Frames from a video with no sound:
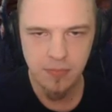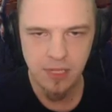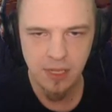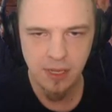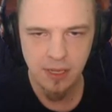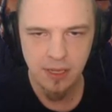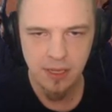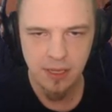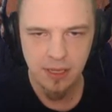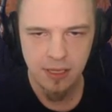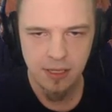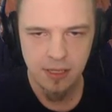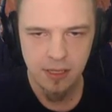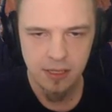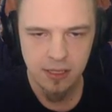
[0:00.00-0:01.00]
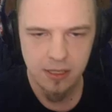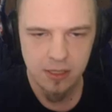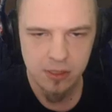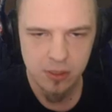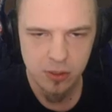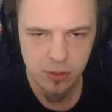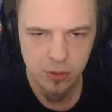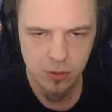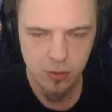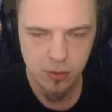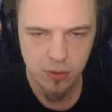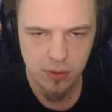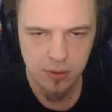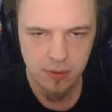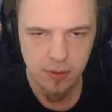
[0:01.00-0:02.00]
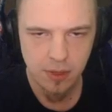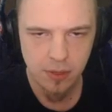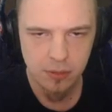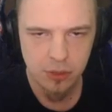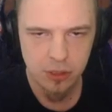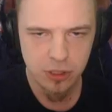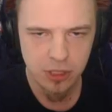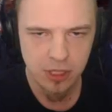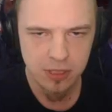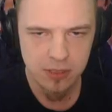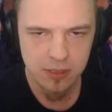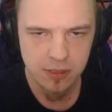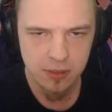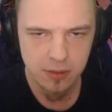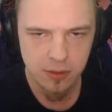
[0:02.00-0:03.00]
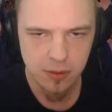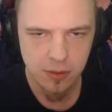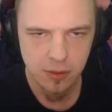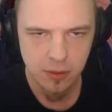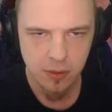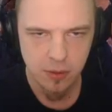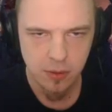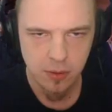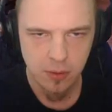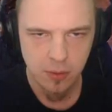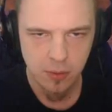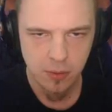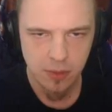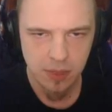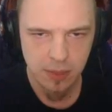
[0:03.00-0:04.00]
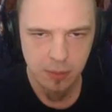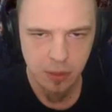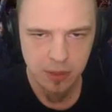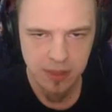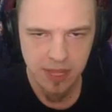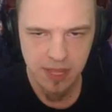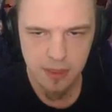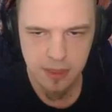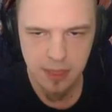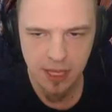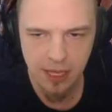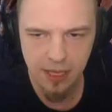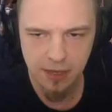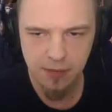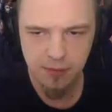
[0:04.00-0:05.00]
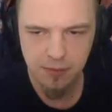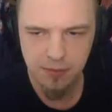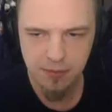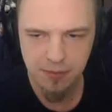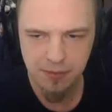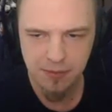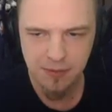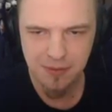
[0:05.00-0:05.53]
I need to... Oh, shit. Where'd I put that thing?